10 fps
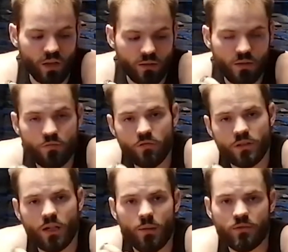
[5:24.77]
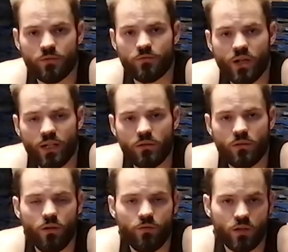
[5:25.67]
different types of red
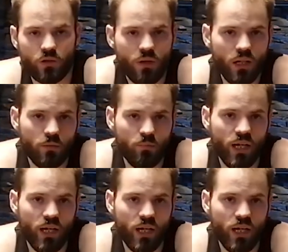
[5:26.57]
of acrylic